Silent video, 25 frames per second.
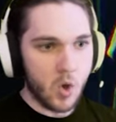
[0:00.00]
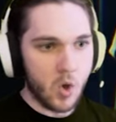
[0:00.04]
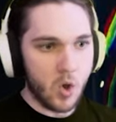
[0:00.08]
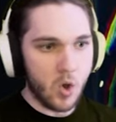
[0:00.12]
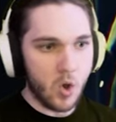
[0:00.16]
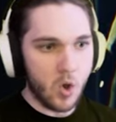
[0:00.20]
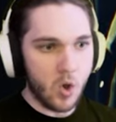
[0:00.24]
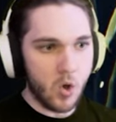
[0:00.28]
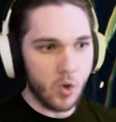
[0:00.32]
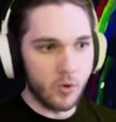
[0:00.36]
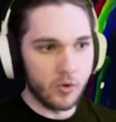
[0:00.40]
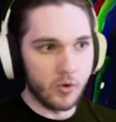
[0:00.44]

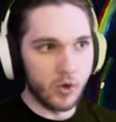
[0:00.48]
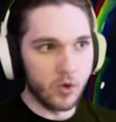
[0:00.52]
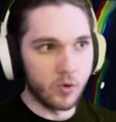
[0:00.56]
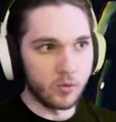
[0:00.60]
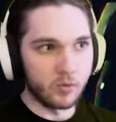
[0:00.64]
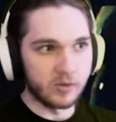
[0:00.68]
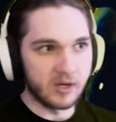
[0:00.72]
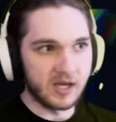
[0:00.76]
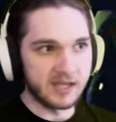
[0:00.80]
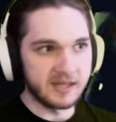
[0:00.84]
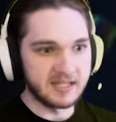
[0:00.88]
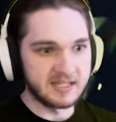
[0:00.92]
Oh no,
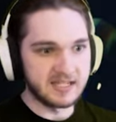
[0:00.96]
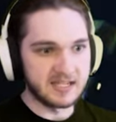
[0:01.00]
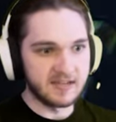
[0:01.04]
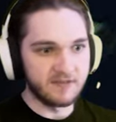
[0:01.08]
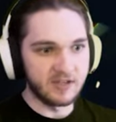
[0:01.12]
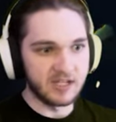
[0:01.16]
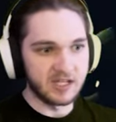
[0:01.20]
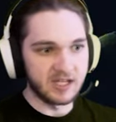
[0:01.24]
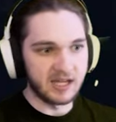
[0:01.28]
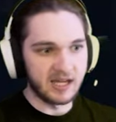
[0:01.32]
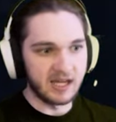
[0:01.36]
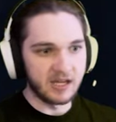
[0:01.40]
not the
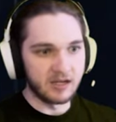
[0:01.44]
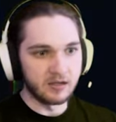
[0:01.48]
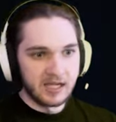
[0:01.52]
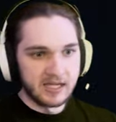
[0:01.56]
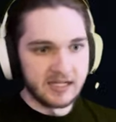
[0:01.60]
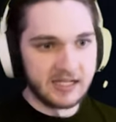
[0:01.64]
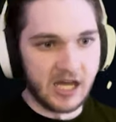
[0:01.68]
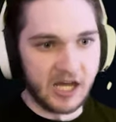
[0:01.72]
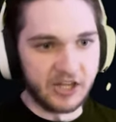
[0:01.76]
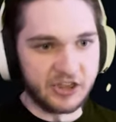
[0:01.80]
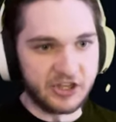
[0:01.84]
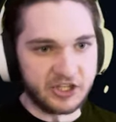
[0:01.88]
TV
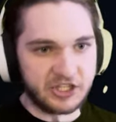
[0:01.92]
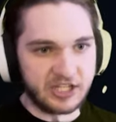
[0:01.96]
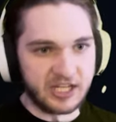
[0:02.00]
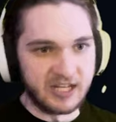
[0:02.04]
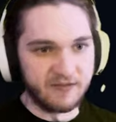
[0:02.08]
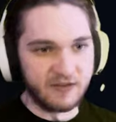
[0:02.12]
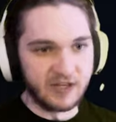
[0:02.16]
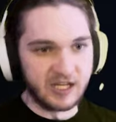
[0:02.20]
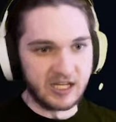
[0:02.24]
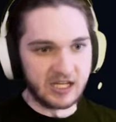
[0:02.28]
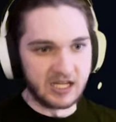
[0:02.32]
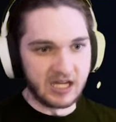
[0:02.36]
again. Not the
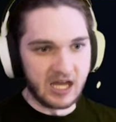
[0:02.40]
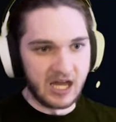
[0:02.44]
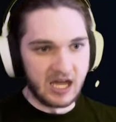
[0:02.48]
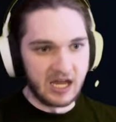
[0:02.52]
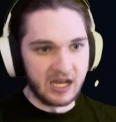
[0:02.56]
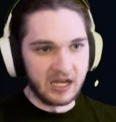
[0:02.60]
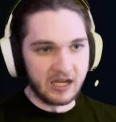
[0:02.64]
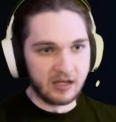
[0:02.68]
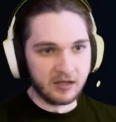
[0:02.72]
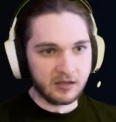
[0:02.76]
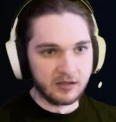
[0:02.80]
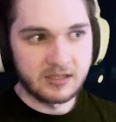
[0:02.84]
TV
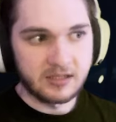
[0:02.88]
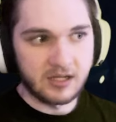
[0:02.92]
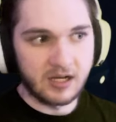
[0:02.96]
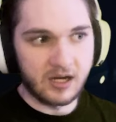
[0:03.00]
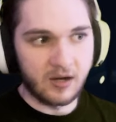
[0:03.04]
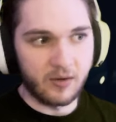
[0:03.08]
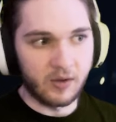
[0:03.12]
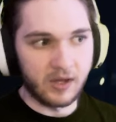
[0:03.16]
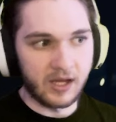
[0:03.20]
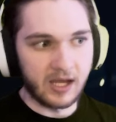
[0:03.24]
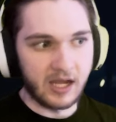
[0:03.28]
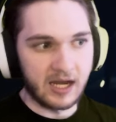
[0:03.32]
again! Alright,
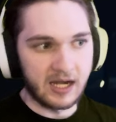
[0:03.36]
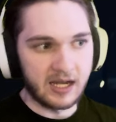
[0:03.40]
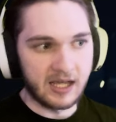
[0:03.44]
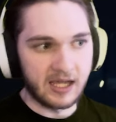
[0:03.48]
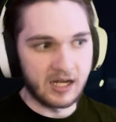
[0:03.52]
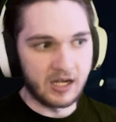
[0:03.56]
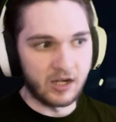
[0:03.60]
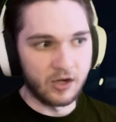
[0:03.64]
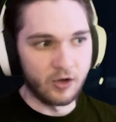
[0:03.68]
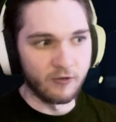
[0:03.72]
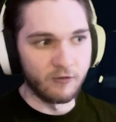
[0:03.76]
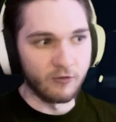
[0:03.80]
well I gotta
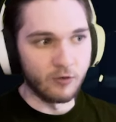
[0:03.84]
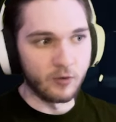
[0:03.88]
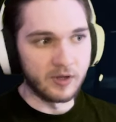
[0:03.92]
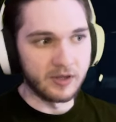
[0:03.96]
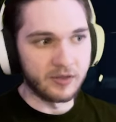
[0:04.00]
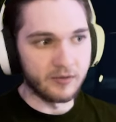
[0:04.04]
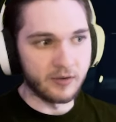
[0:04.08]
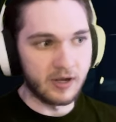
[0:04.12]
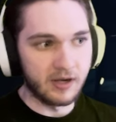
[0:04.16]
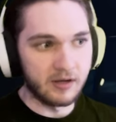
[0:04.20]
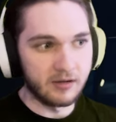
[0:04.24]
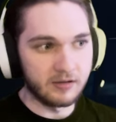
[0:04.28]
get it over
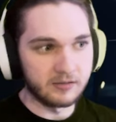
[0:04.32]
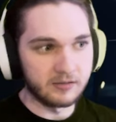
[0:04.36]
with, right?